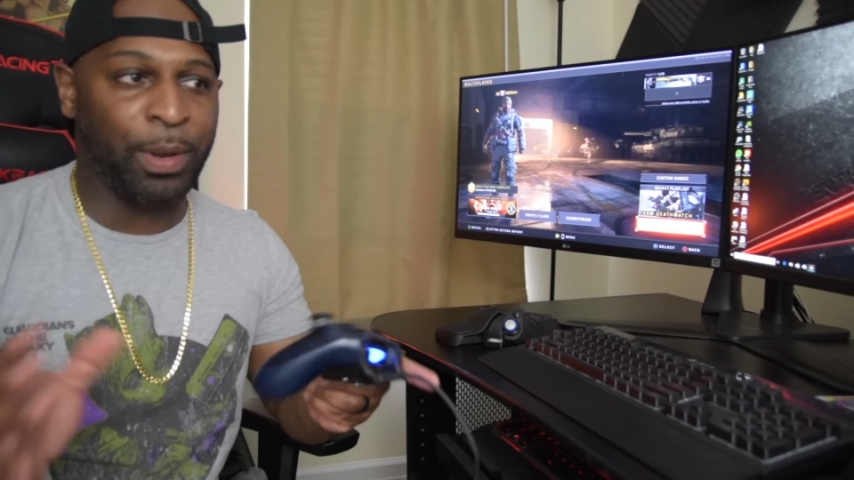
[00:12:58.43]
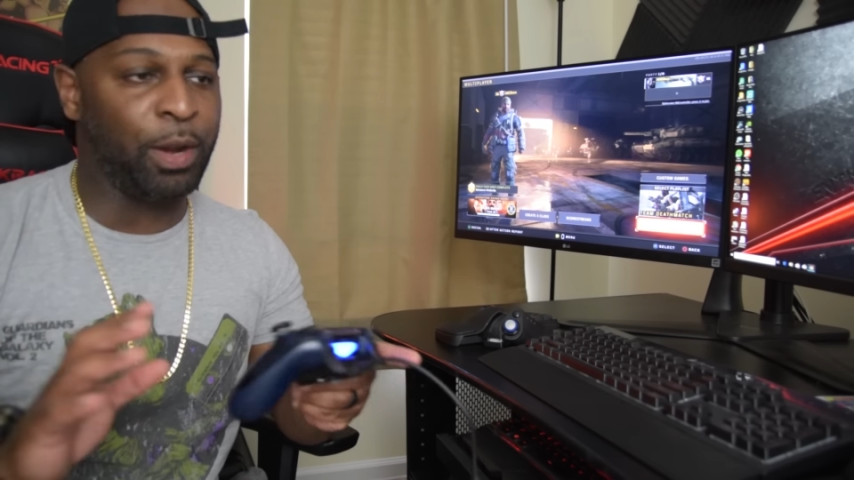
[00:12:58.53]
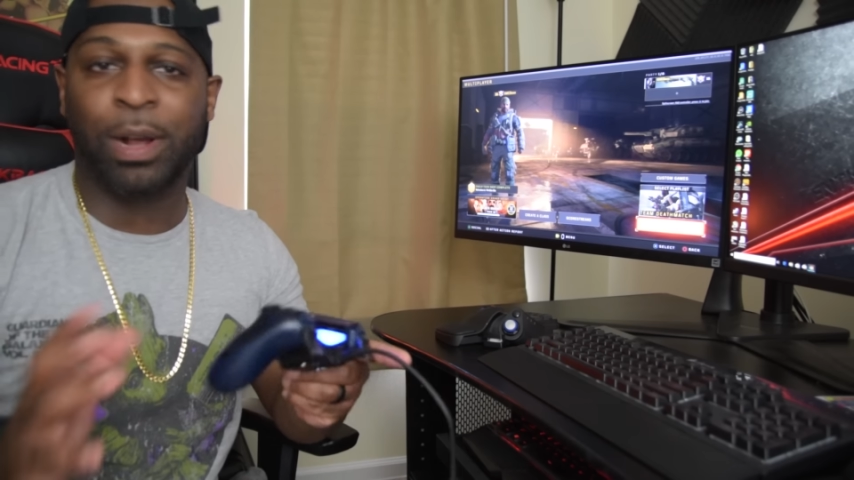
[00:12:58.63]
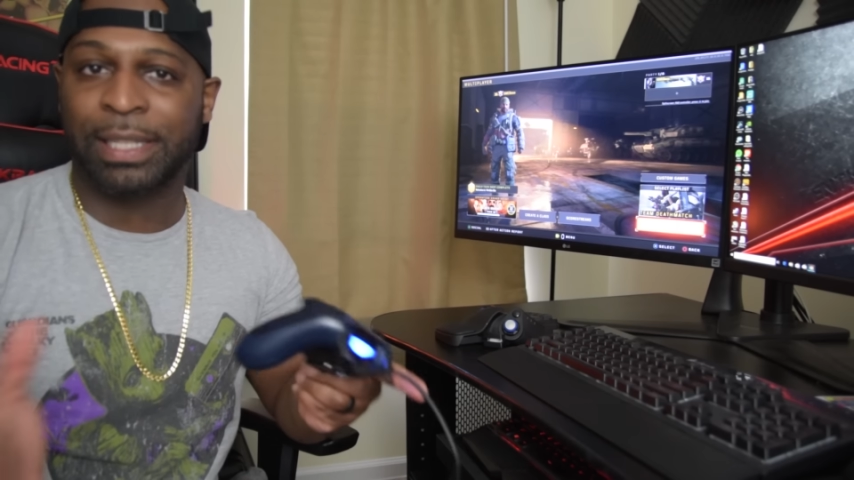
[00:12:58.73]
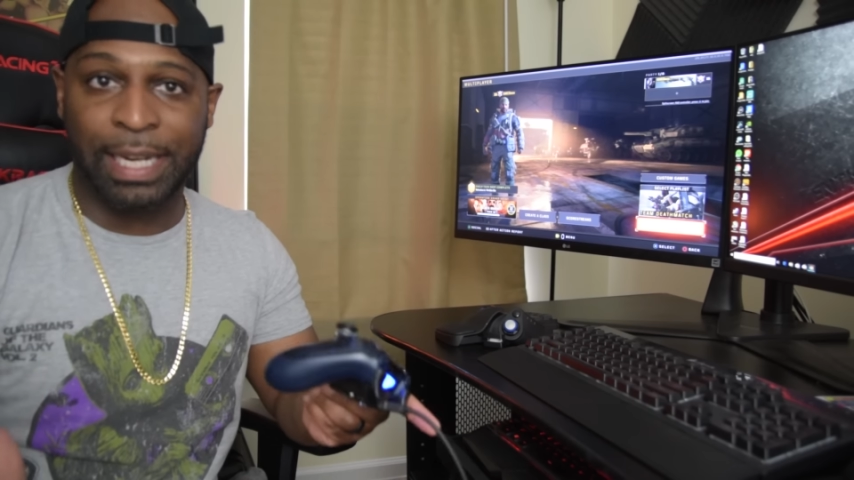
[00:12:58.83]
but
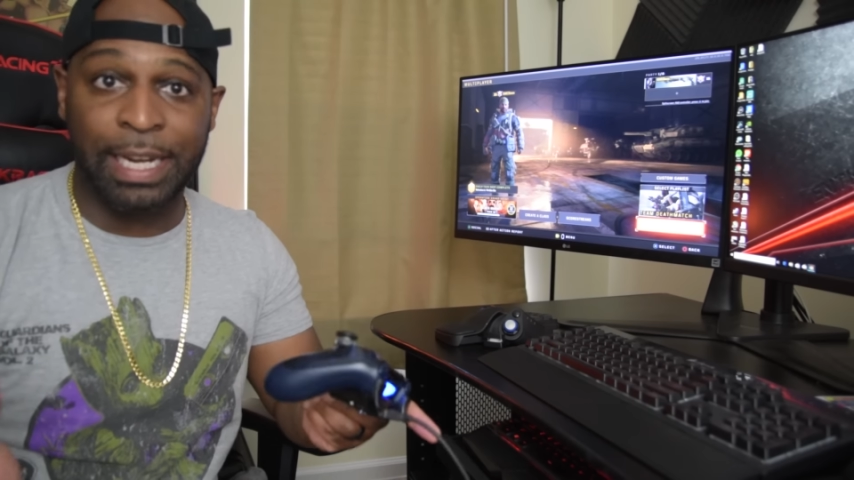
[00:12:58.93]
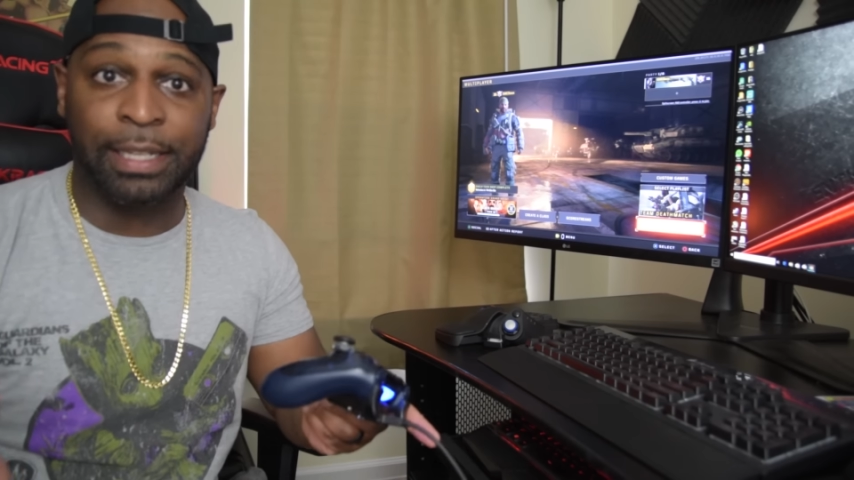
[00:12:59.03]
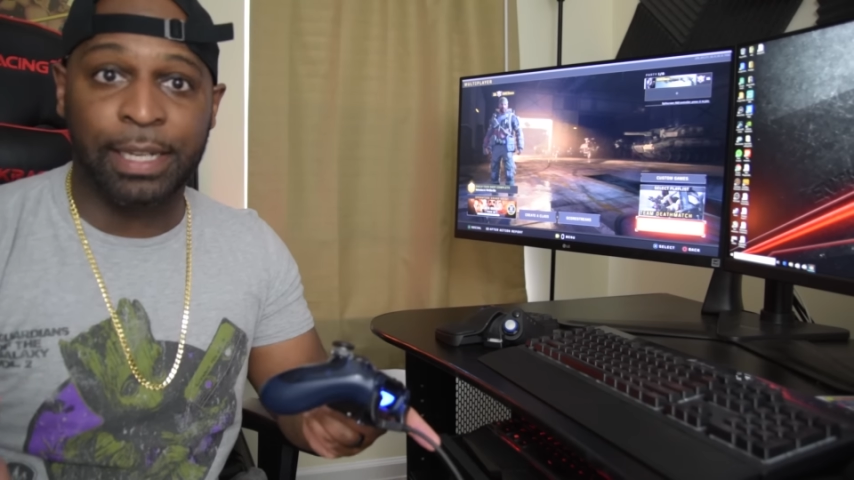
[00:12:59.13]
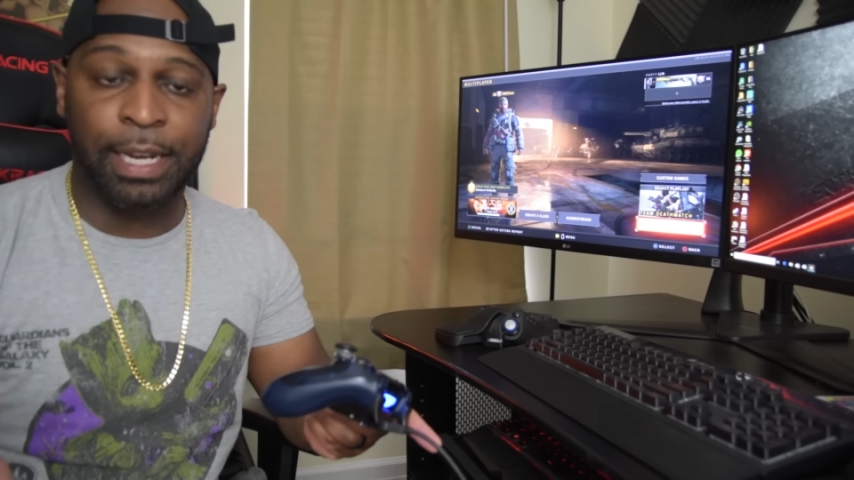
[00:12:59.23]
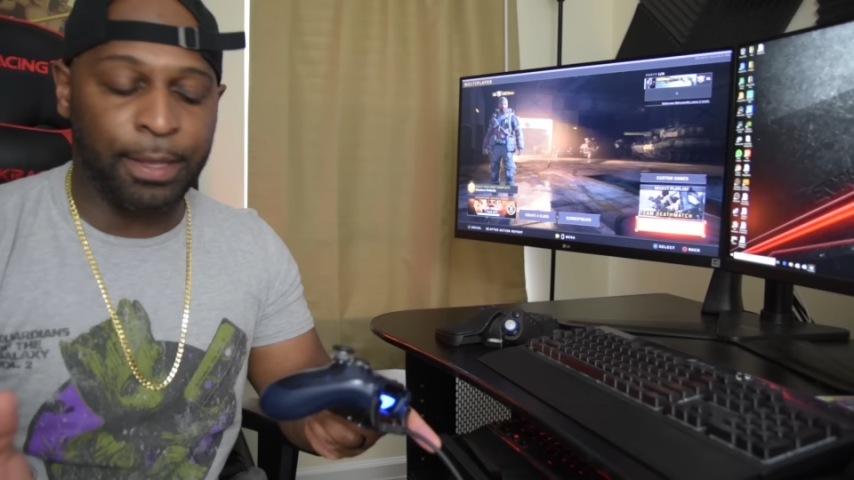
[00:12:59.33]
it wasn't
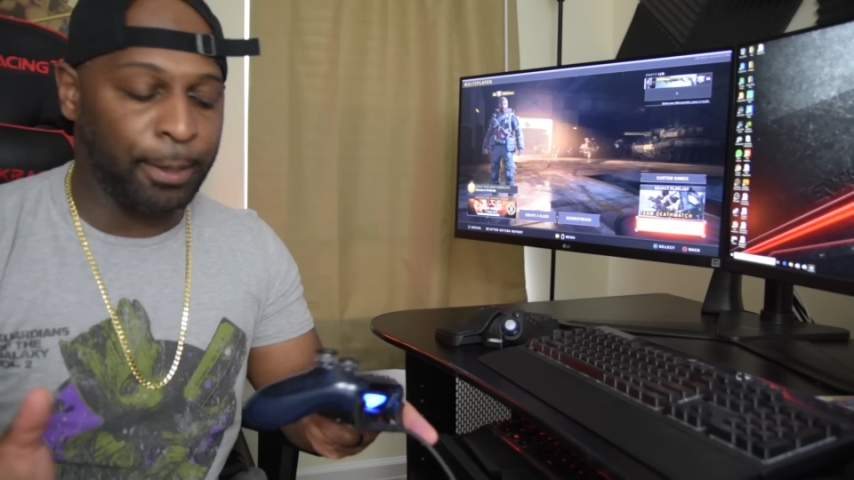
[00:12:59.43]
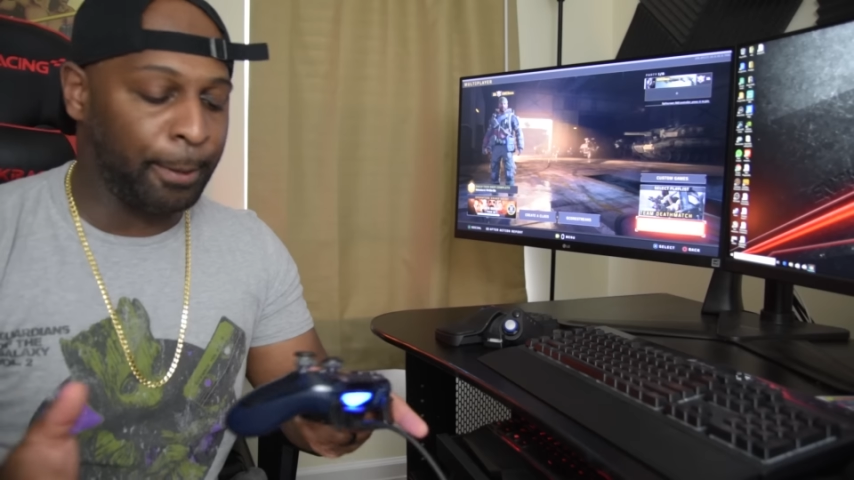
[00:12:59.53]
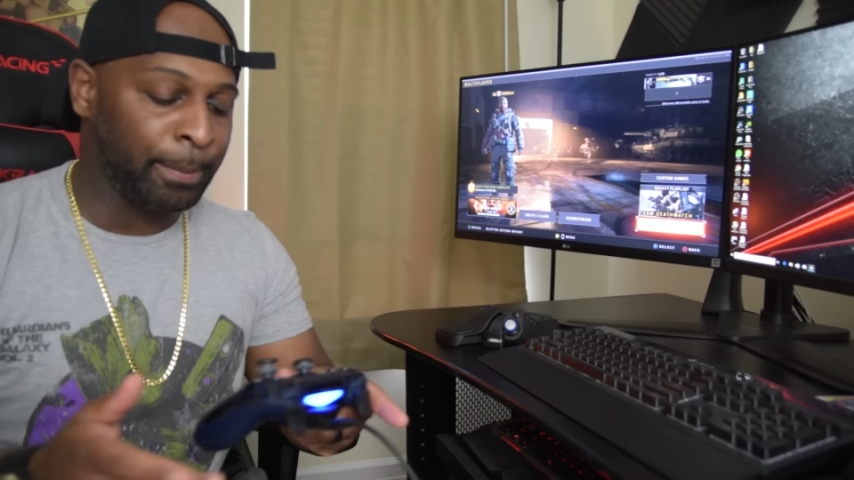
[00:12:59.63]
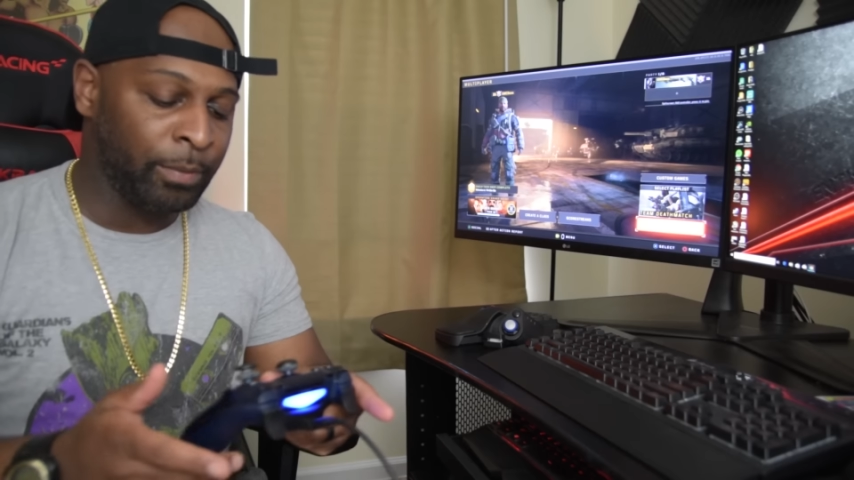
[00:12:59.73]
easy either.